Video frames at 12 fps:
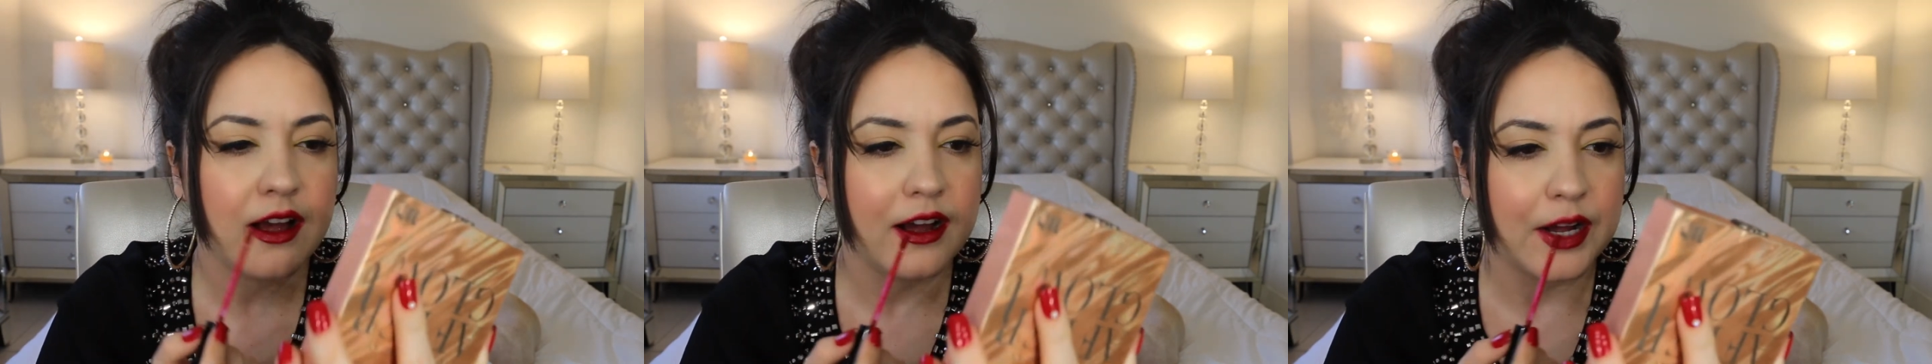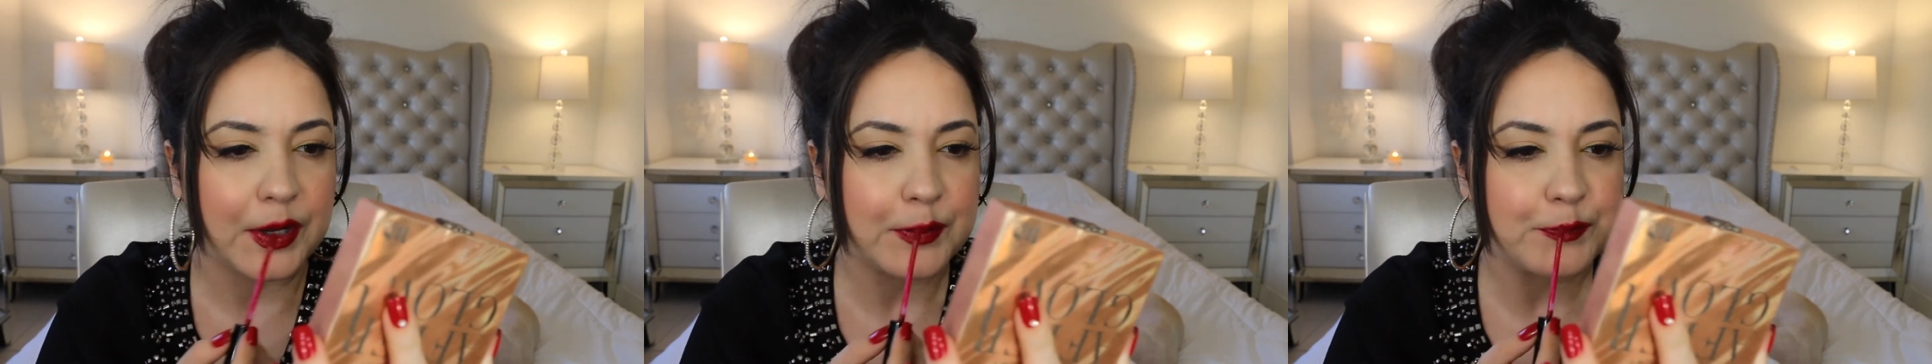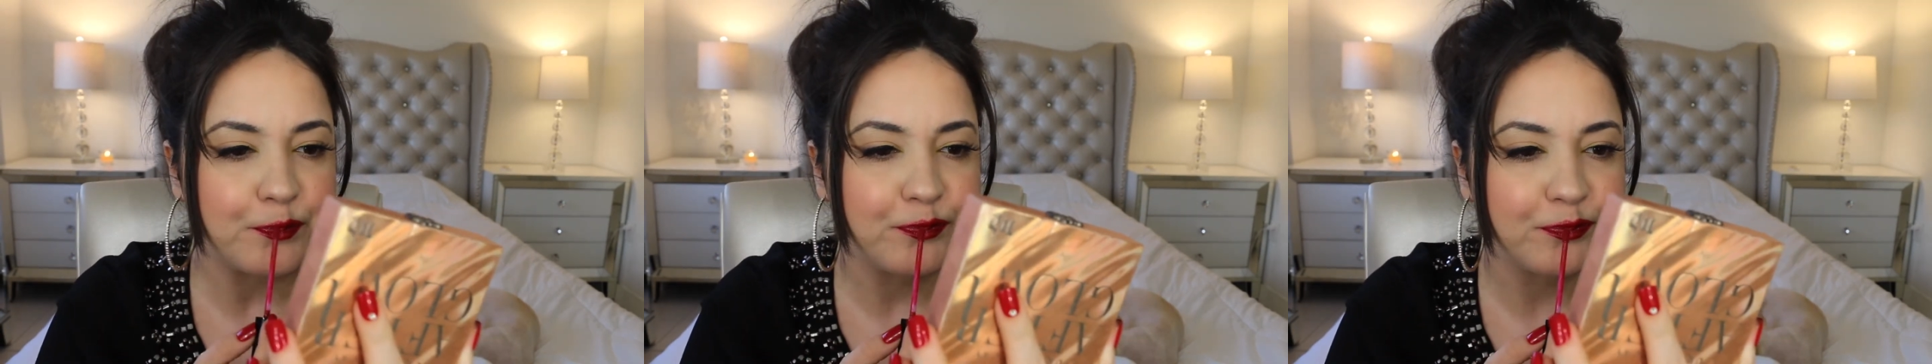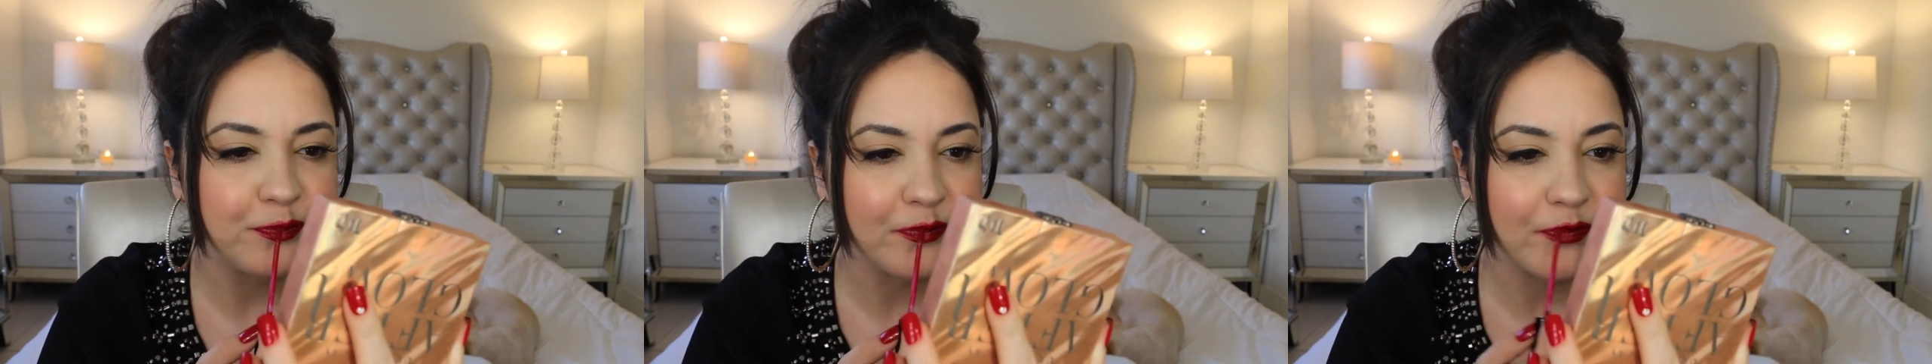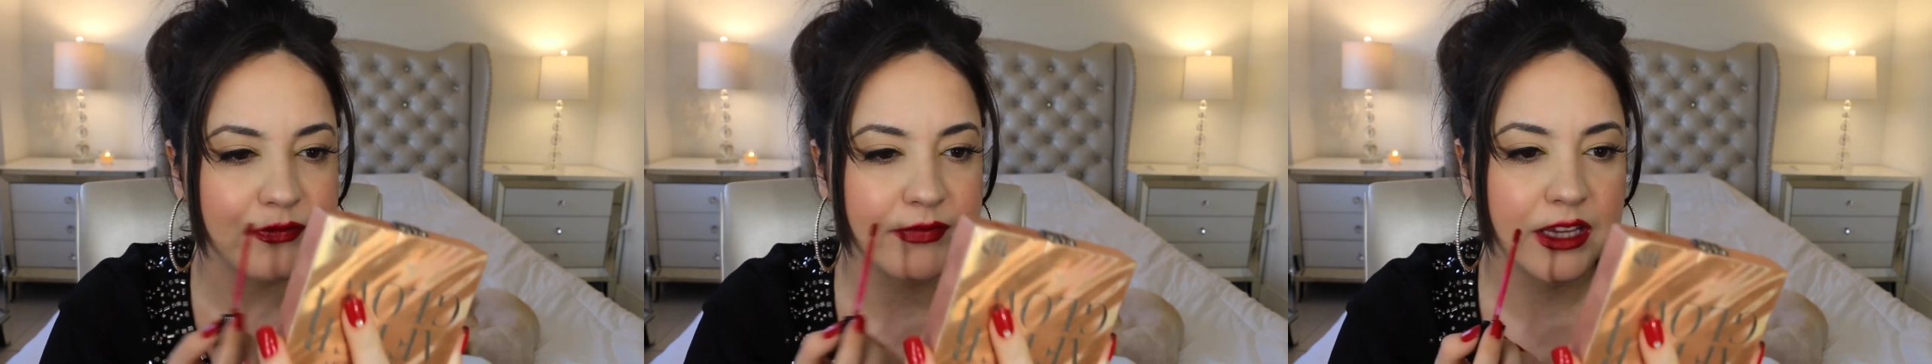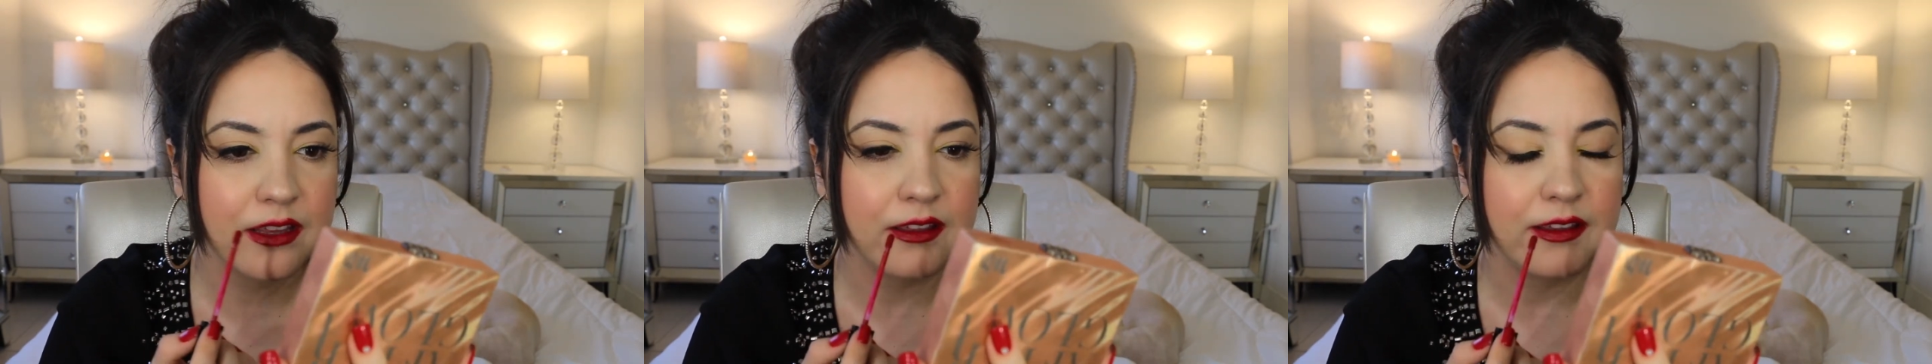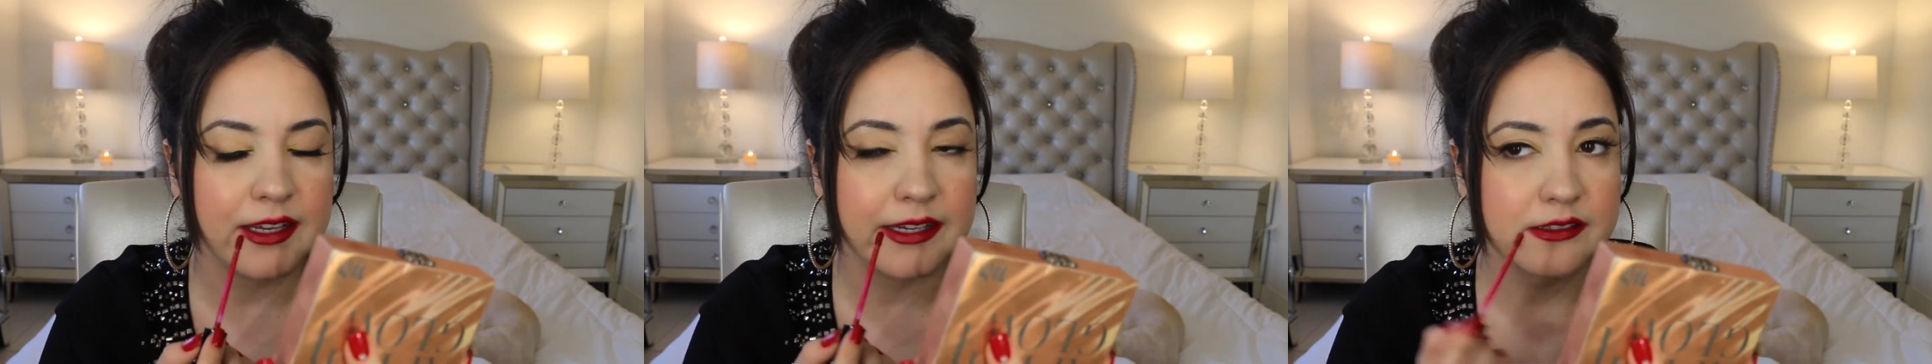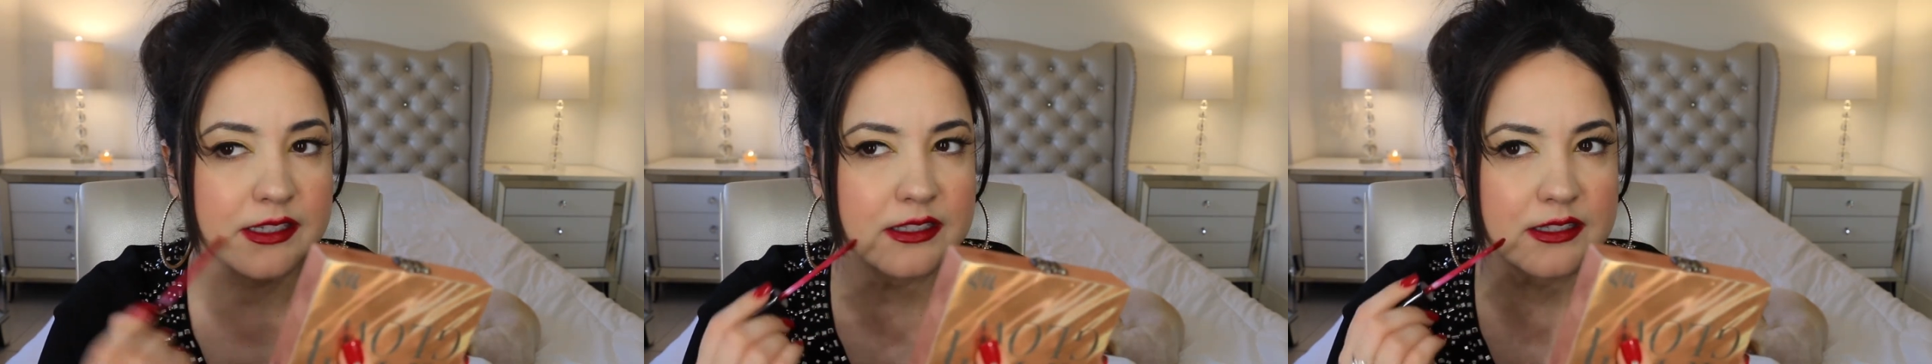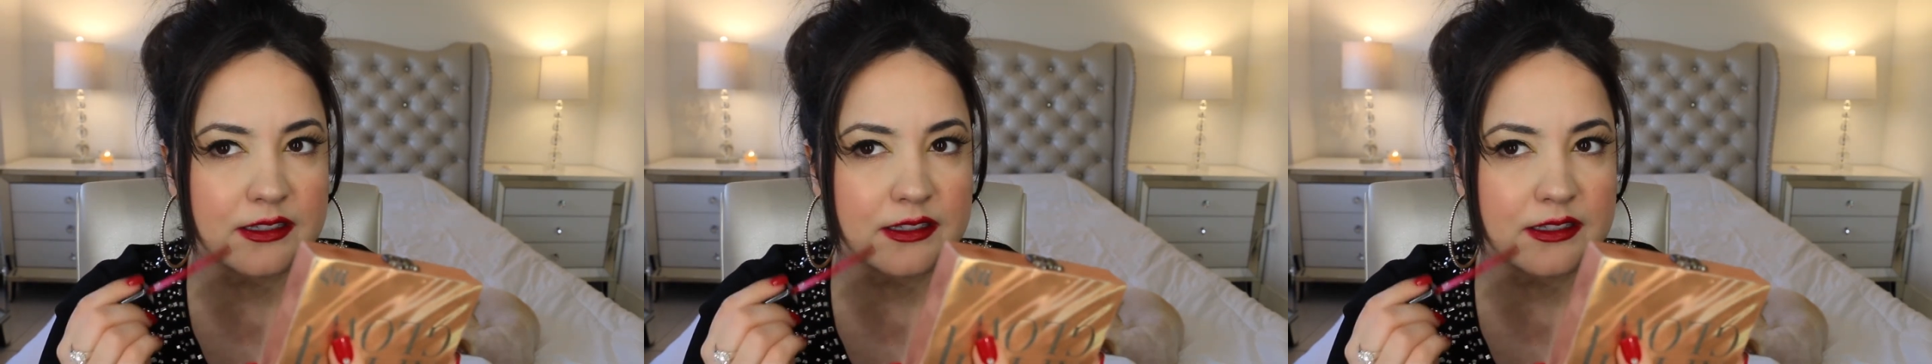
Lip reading: it's